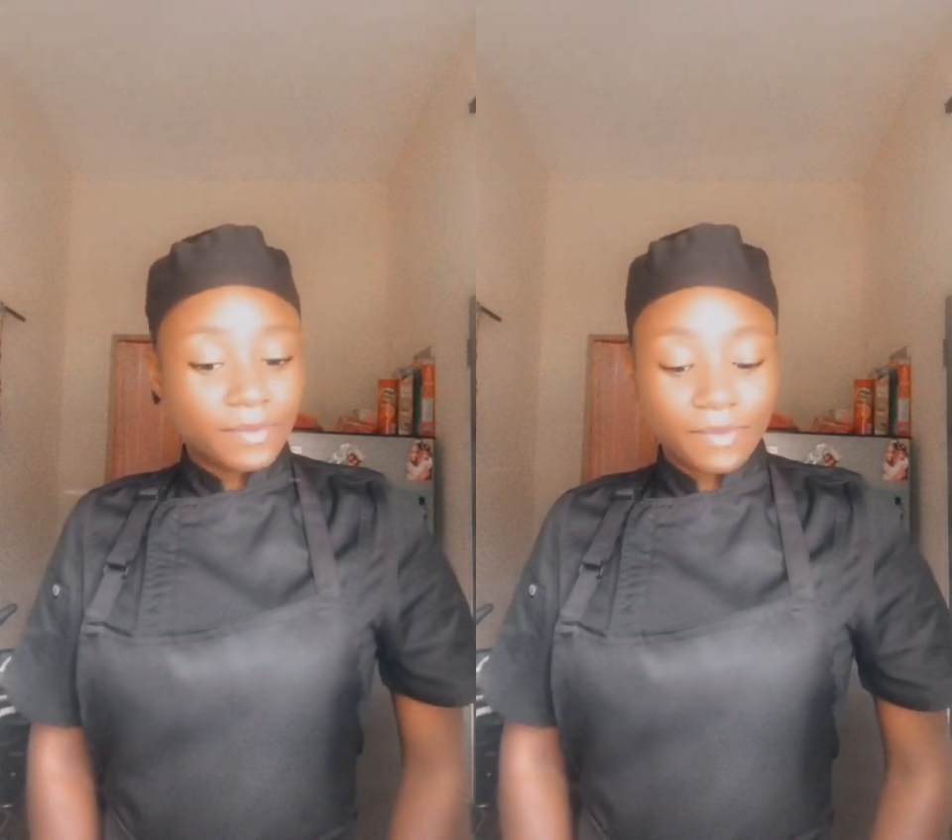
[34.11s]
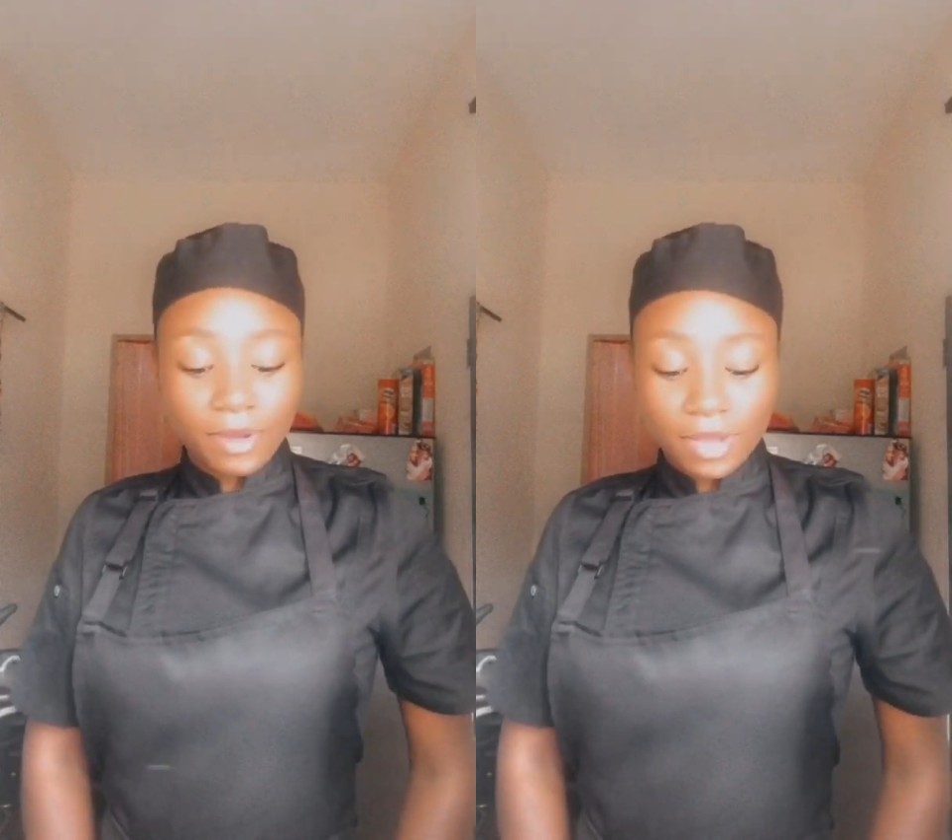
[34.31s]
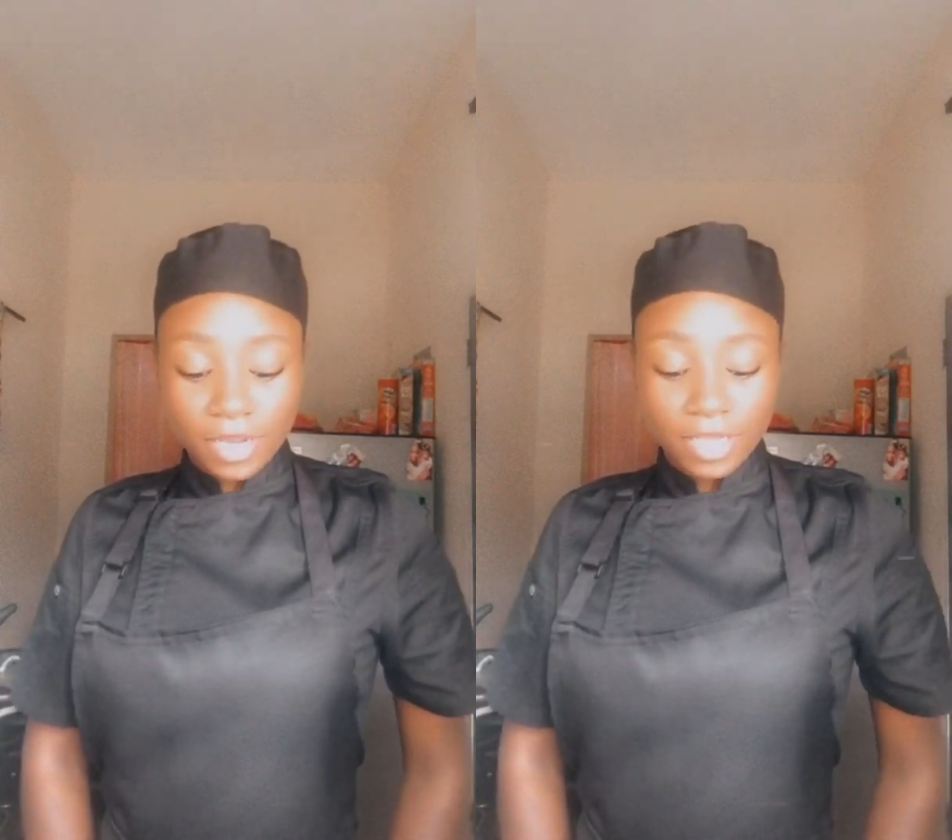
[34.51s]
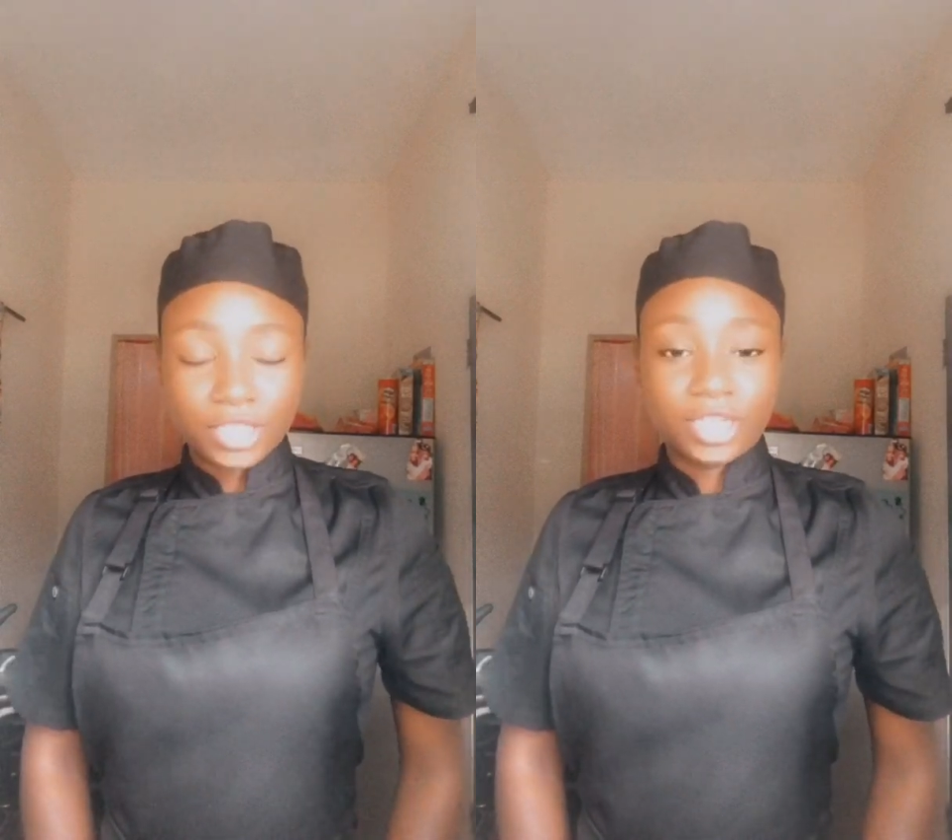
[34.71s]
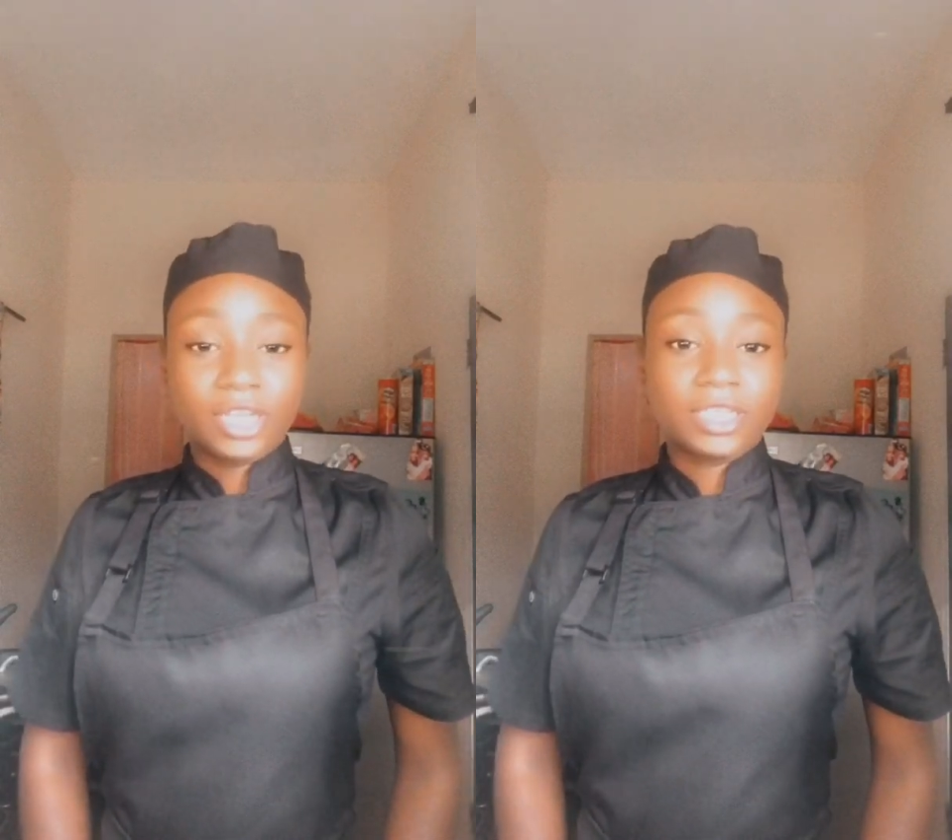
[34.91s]
but
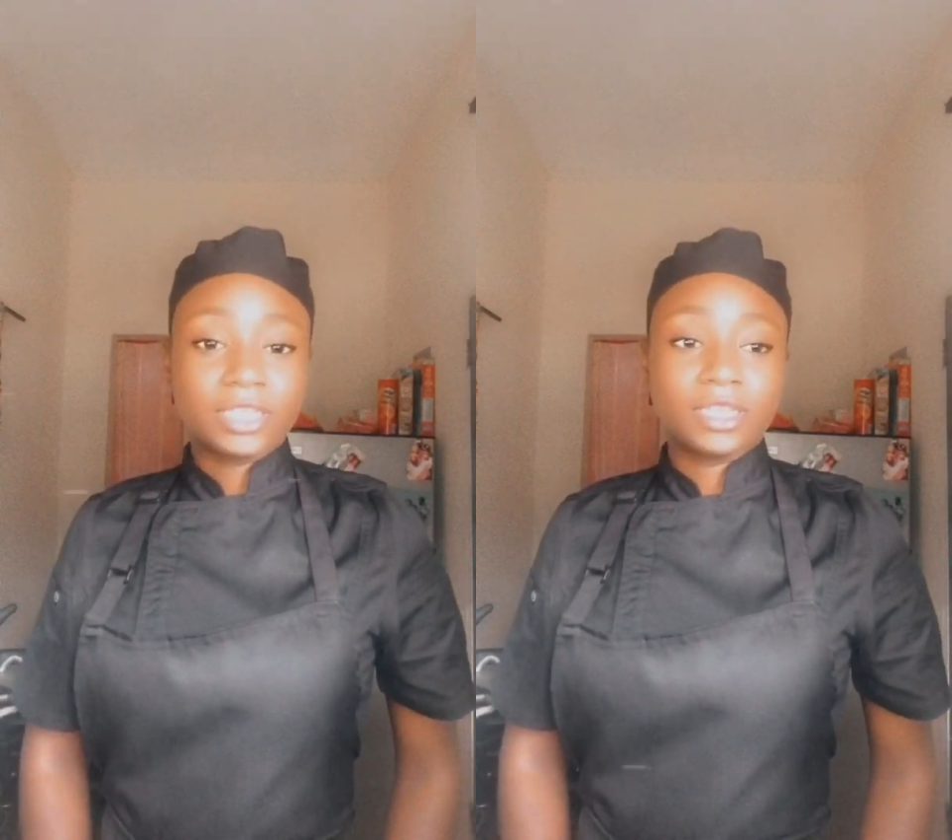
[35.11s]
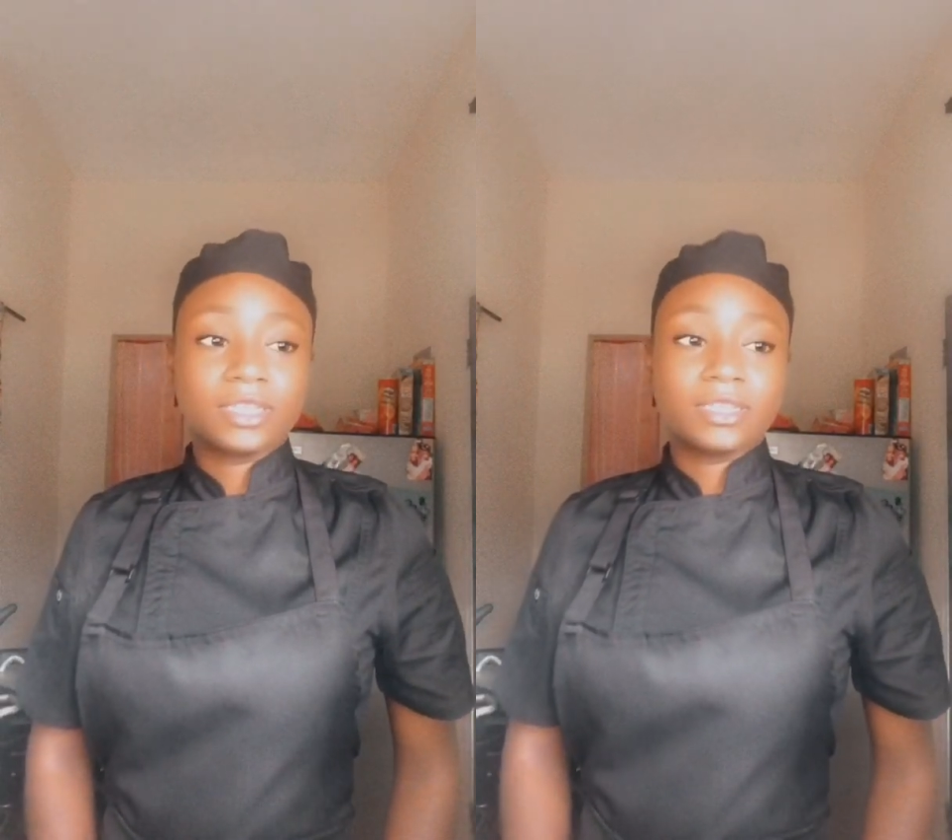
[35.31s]
she does it